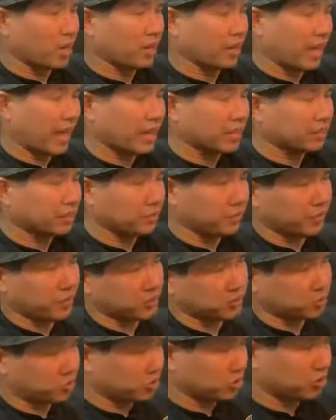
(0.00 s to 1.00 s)
at the
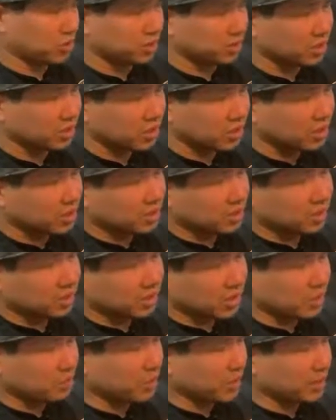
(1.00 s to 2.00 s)
fish or just
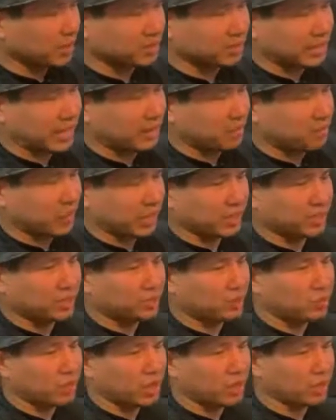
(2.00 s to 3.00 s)
keeping a slight bend in the
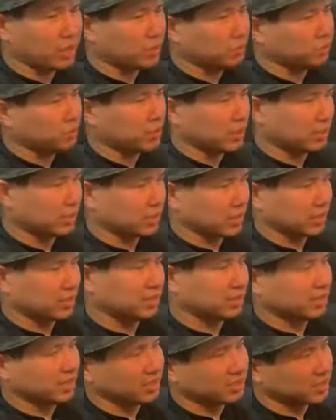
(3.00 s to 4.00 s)
rod, but
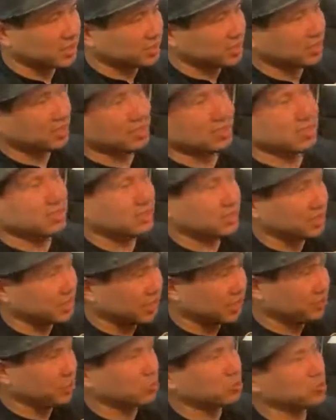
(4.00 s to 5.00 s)
it
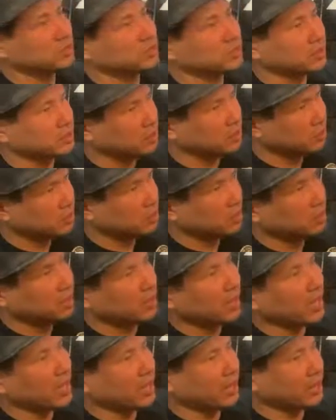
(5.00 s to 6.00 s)
never goes high,